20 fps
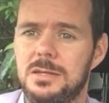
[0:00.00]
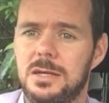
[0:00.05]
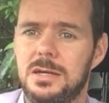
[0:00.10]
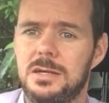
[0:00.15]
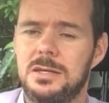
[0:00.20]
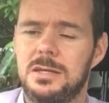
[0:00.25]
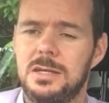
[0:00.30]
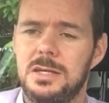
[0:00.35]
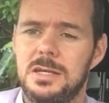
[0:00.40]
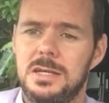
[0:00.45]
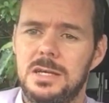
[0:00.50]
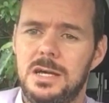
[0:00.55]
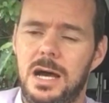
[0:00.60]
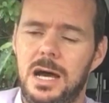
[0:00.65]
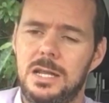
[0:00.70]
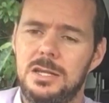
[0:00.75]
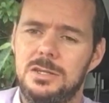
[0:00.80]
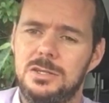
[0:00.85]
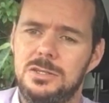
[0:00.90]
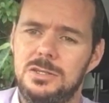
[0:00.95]
Yeah.
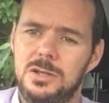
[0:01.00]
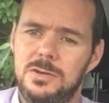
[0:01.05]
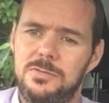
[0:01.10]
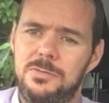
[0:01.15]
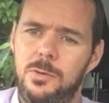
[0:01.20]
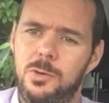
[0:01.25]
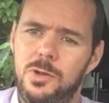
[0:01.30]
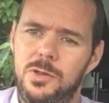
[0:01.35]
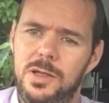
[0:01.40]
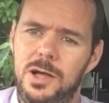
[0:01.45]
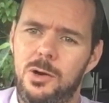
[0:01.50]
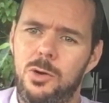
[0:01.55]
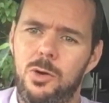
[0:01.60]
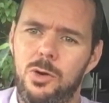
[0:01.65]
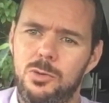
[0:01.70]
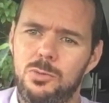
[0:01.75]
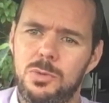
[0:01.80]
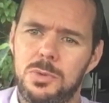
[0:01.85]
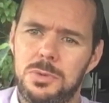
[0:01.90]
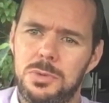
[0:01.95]
And you'll follow that
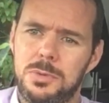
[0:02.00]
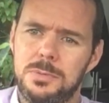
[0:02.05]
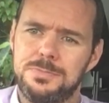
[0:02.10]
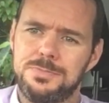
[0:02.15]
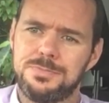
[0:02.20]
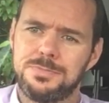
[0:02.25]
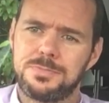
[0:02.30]
on with,